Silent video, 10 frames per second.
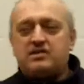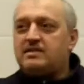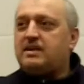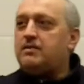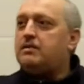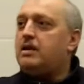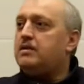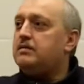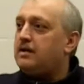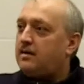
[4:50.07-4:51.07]

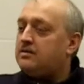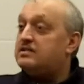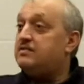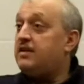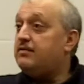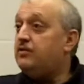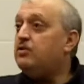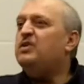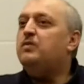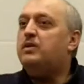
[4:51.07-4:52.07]
$10,000, I'll testify for
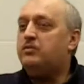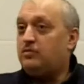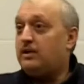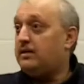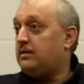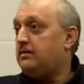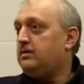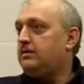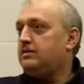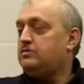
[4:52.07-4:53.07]
you, you were together.
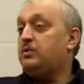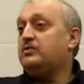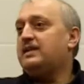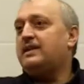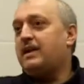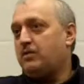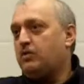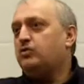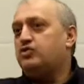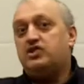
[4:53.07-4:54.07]
Because the other guy would
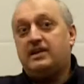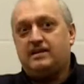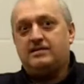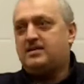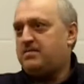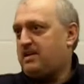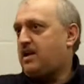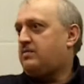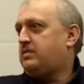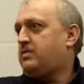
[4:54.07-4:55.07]
go to jail, he did something
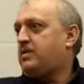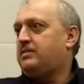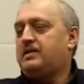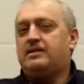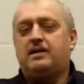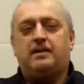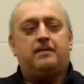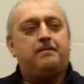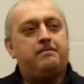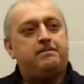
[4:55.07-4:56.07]
horrible probably that night.
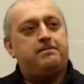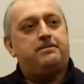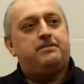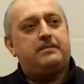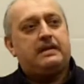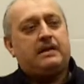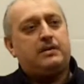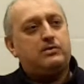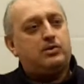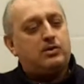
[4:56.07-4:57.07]
He
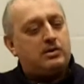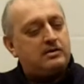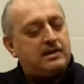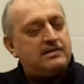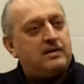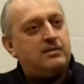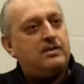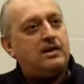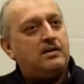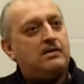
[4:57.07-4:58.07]
went to court,
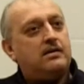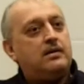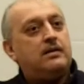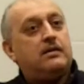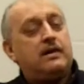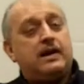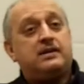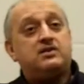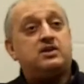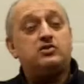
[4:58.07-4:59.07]
$10,000, And
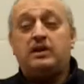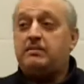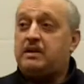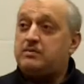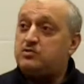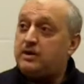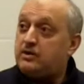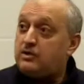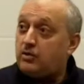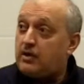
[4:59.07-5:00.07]
the judge told him, come swear
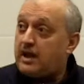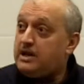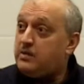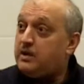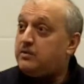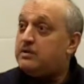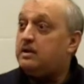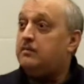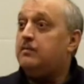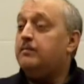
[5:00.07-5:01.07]
on the Quran you were with
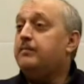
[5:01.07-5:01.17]
him.